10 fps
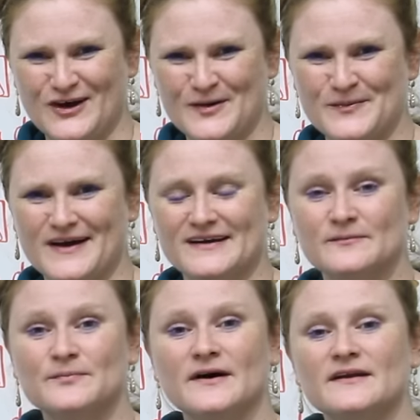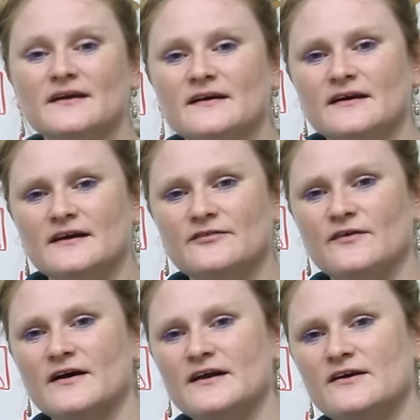job at it, but
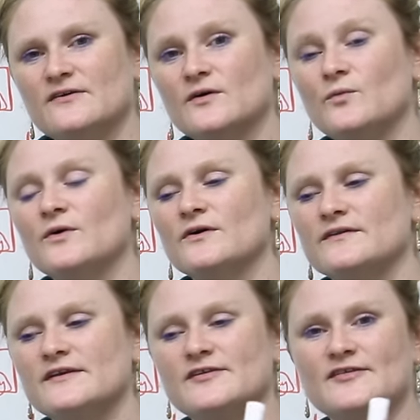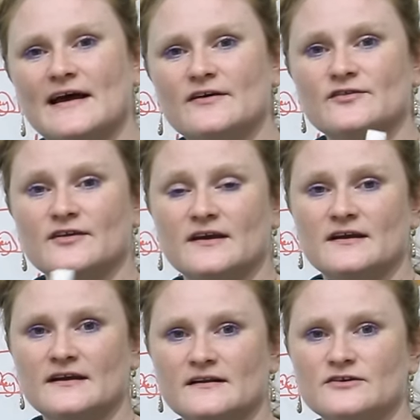if I hear a word that sounds like
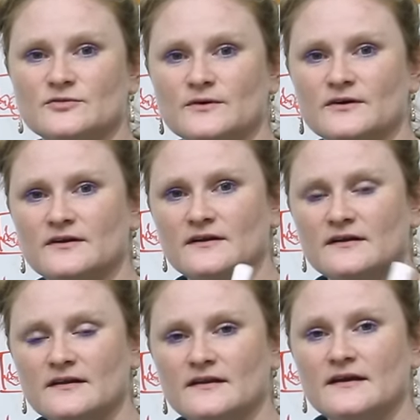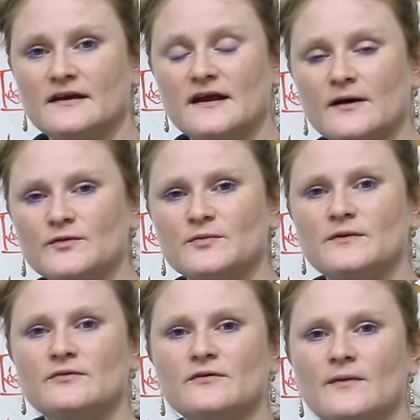an English word, it helps
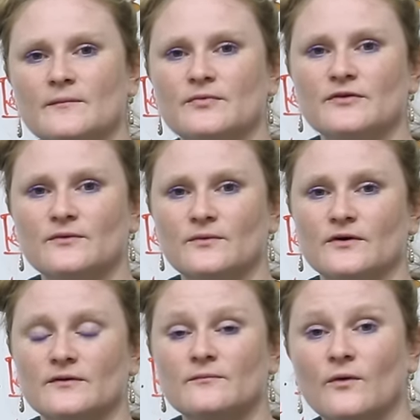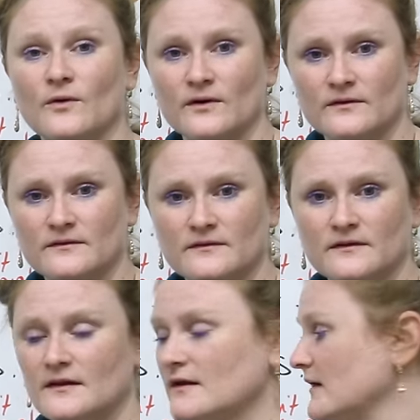me remember the word more.
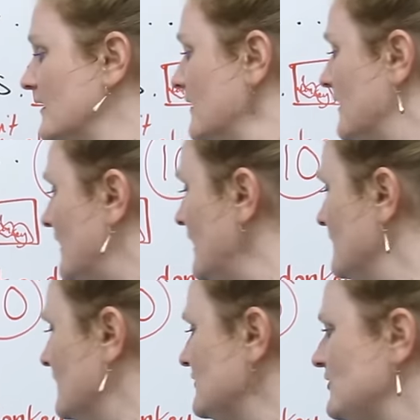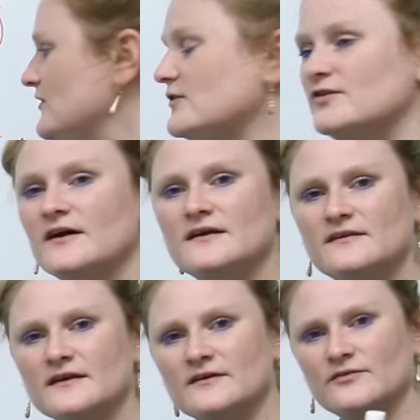I want you to try and
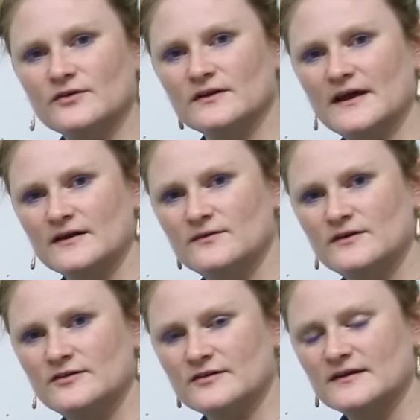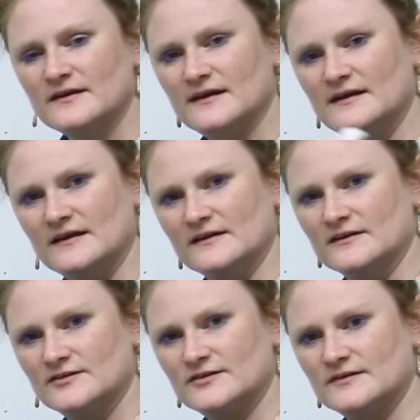think of your language and
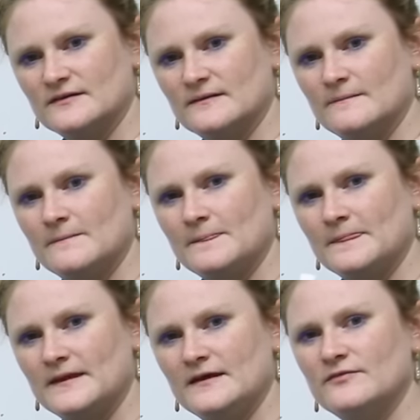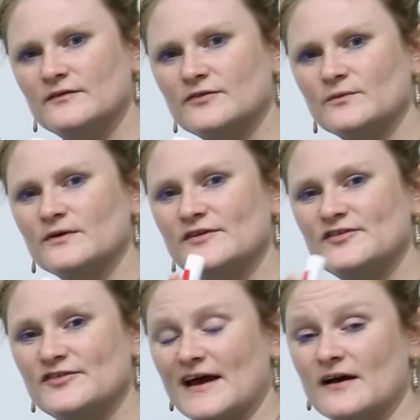English. Even if the word
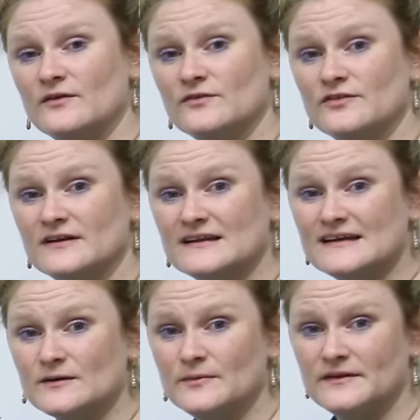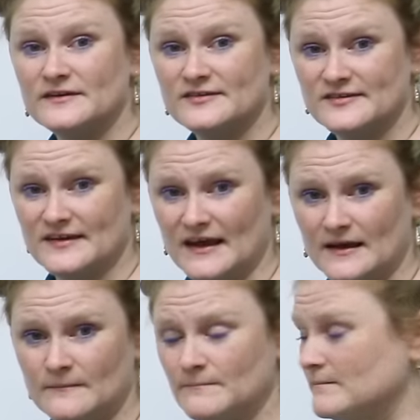sounds a little bit the
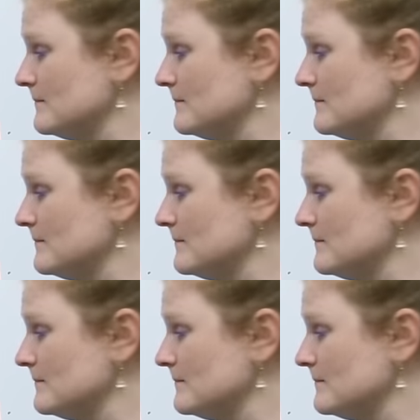same,